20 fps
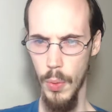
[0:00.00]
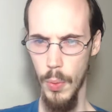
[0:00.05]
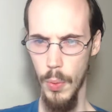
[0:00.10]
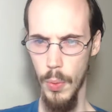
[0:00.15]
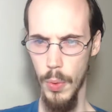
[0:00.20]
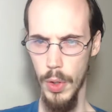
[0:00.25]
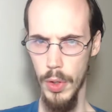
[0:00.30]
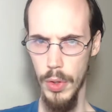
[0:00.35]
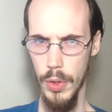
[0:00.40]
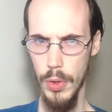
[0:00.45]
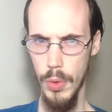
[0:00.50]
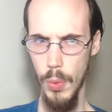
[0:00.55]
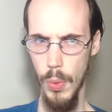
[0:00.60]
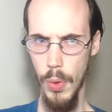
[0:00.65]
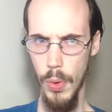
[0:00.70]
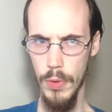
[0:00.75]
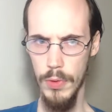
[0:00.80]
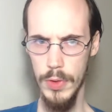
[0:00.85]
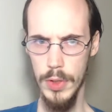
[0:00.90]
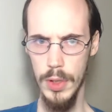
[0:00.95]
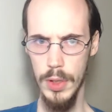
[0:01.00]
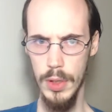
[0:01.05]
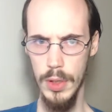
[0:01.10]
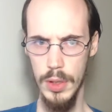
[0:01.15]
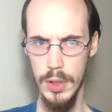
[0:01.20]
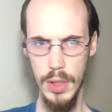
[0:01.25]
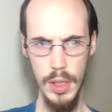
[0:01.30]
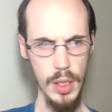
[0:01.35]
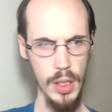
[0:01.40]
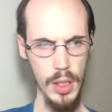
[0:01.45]
Where are the dwarves?
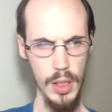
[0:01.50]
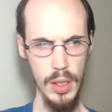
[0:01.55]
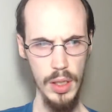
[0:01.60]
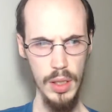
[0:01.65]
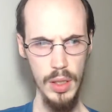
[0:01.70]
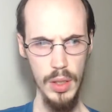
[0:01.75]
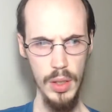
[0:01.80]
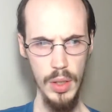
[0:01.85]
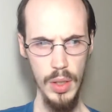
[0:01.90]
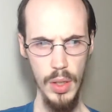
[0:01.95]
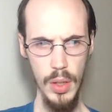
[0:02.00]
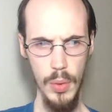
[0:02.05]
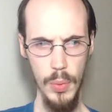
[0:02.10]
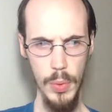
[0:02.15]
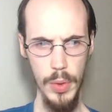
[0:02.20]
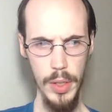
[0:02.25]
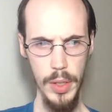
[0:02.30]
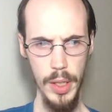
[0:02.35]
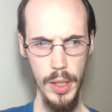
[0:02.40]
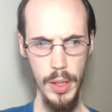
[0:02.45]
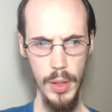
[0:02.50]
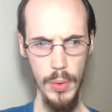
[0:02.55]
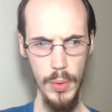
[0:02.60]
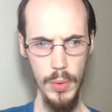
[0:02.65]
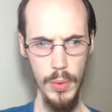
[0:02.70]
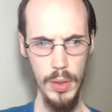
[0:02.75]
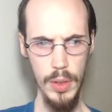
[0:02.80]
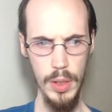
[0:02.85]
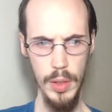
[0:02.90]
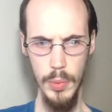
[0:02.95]
Like, huh? Where did they go?
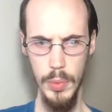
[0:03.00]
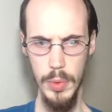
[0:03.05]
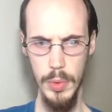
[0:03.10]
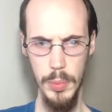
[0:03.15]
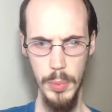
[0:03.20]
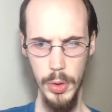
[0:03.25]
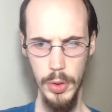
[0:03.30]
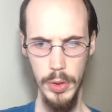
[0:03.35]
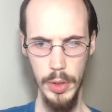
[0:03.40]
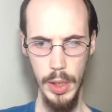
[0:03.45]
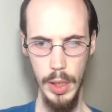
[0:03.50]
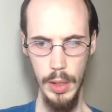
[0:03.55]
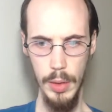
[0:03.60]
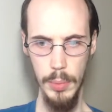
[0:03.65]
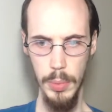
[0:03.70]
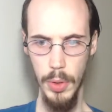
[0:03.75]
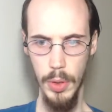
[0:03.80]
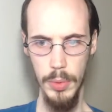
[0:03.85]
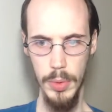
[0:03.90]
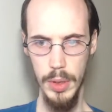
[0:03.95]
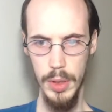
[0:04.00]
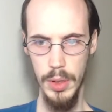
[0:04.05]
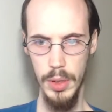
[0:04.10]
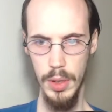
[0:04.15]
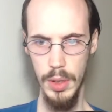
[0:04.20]
Went to Burger King, probably.